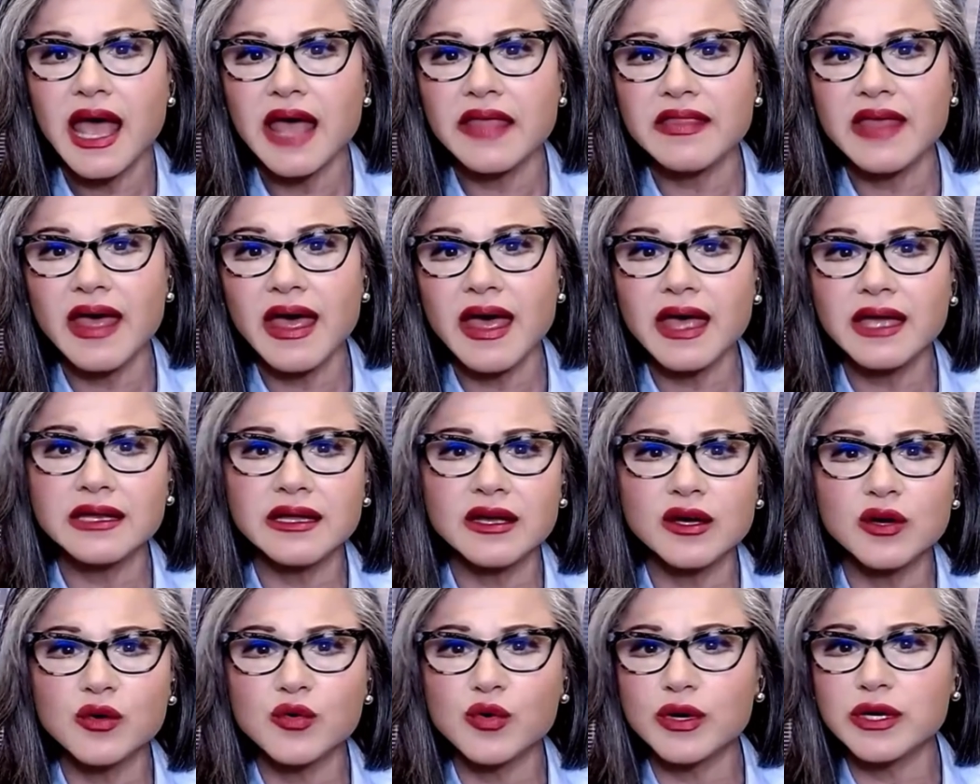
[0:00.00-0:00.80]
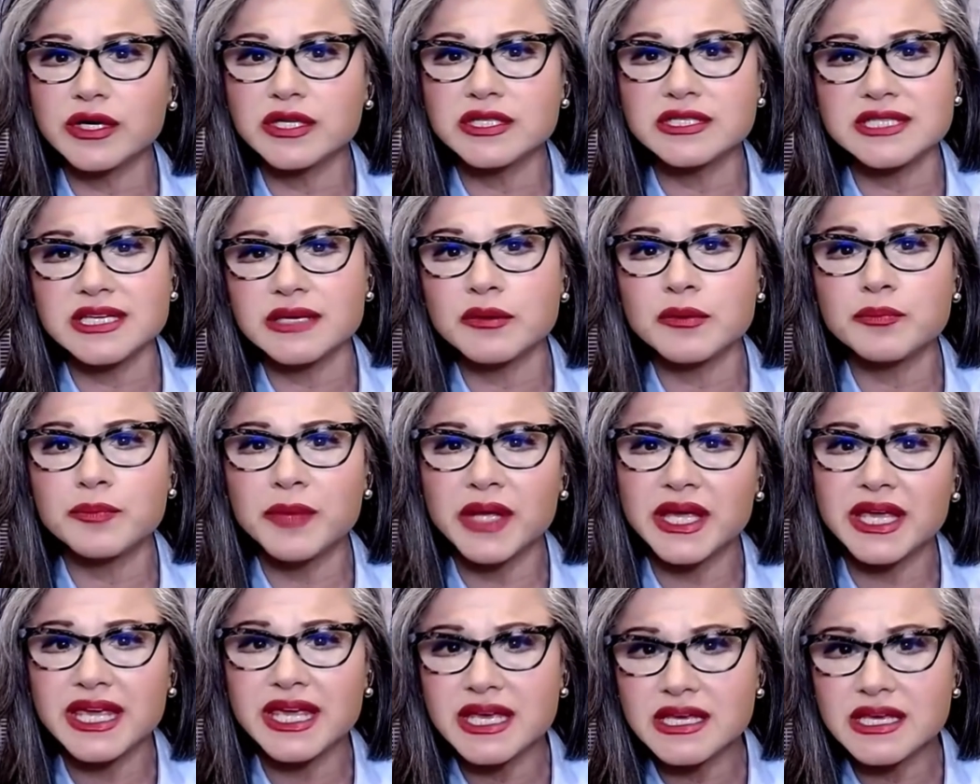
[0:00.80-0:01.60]
And that, according to
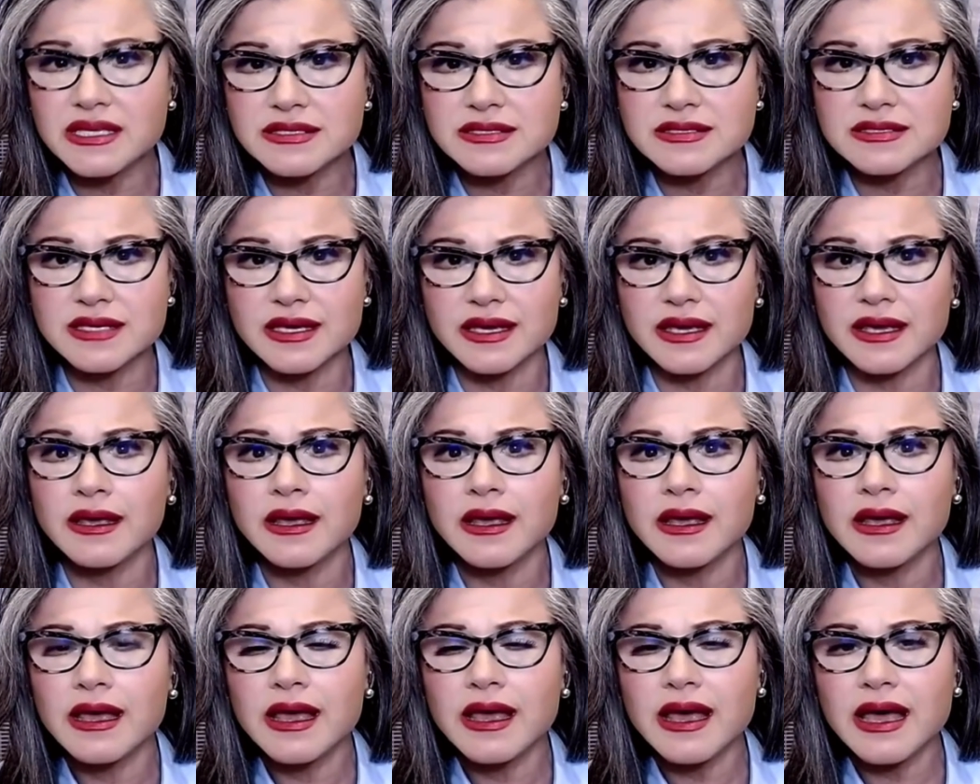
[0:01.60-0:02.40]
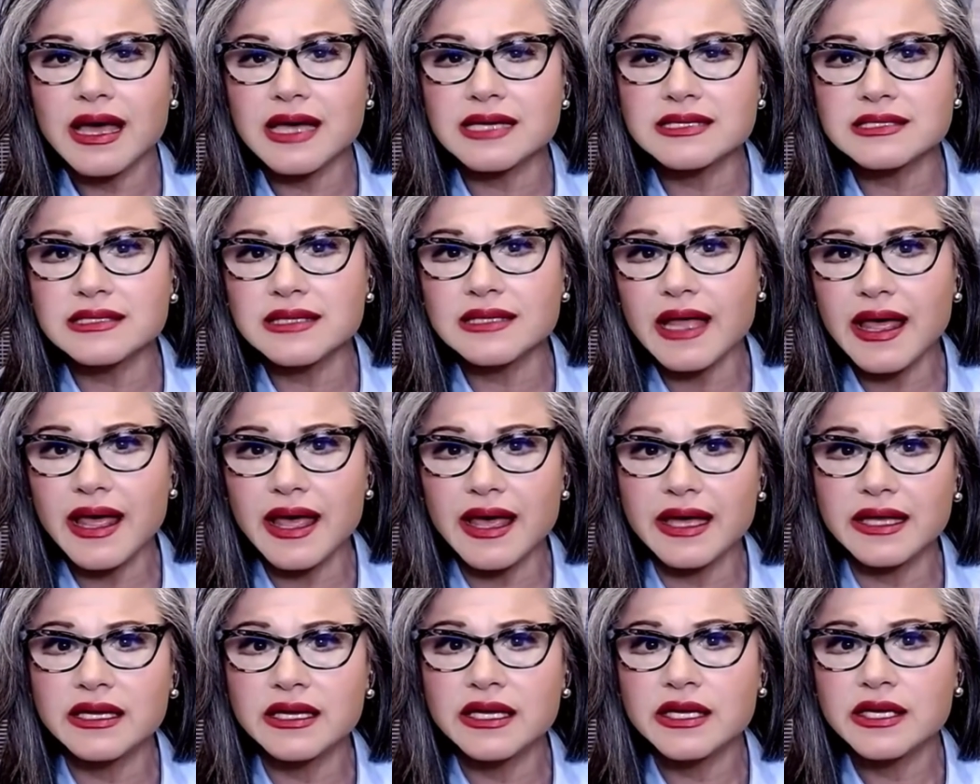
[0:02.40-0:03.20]
McKinsey, has
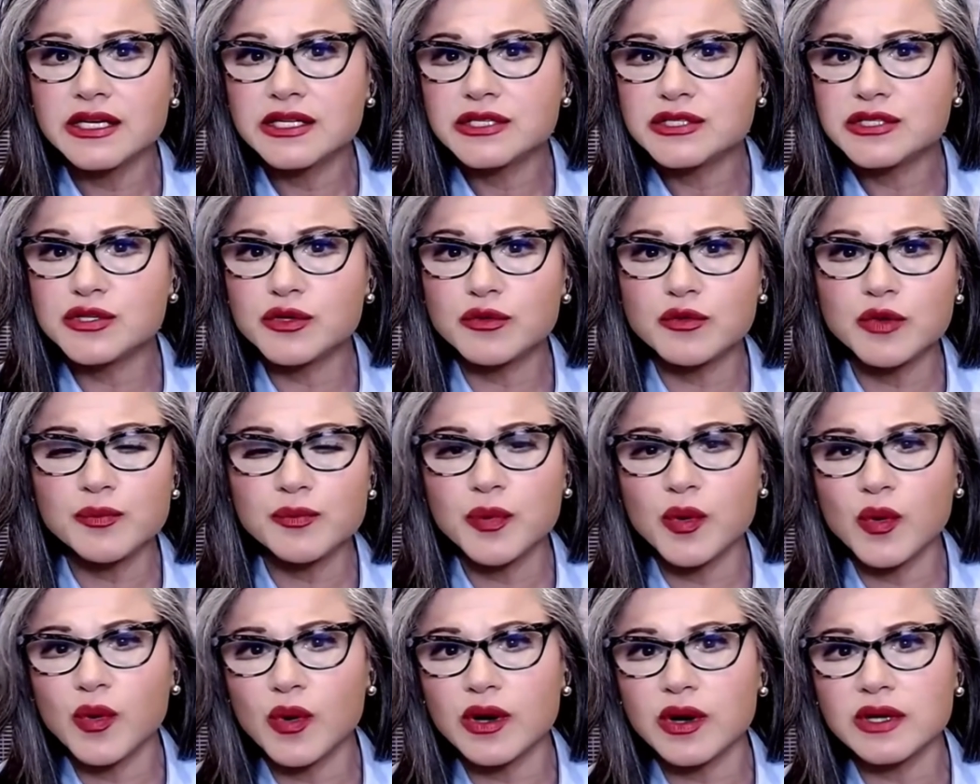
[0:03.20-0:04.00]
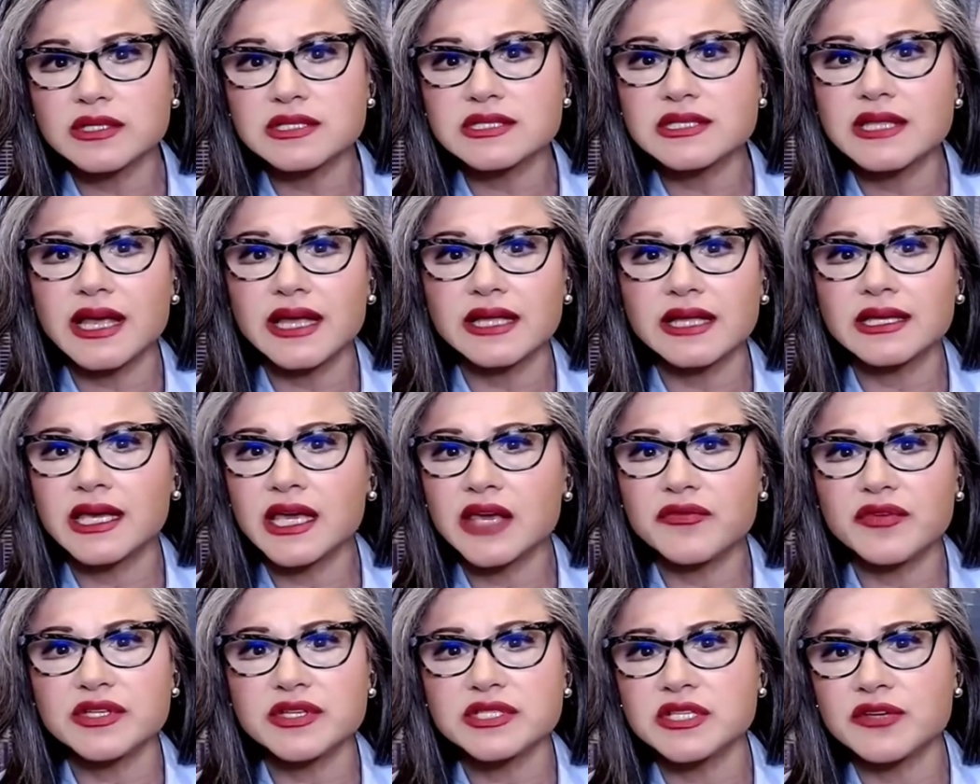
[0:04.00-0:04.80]
led to reports
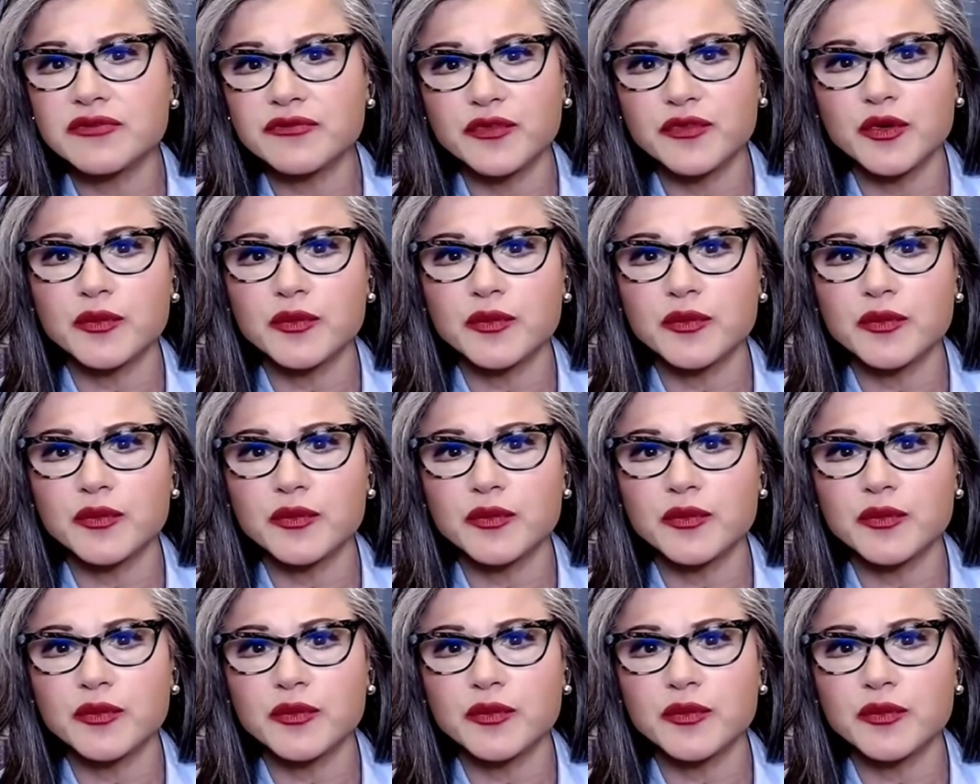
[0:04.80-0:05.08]
that give us